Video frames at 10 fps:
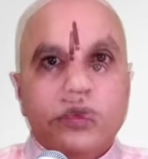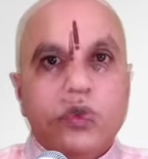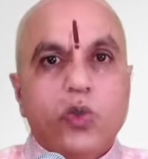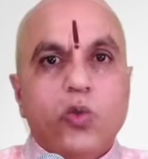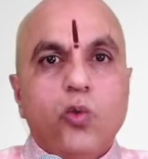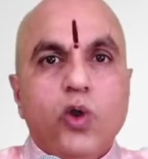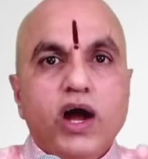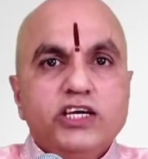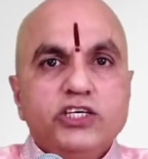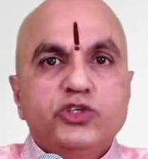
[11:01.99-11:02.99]

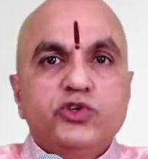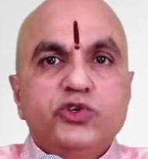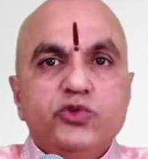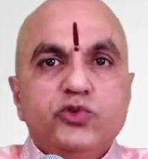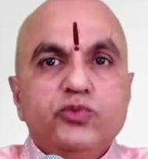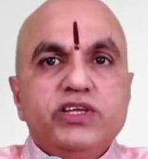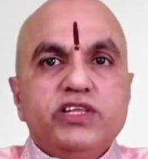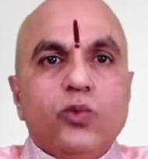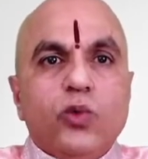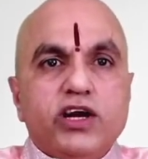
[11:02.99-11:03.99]
why should you be the
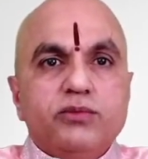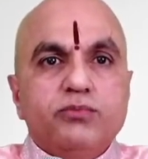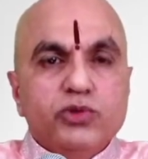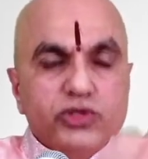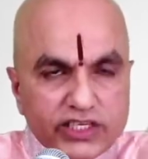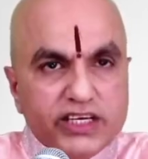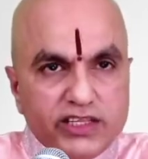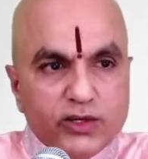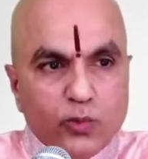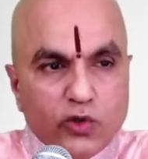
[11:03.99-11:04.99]
one putting in
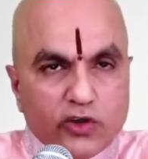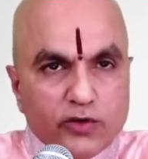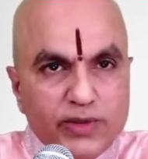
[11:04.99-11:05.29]
the work,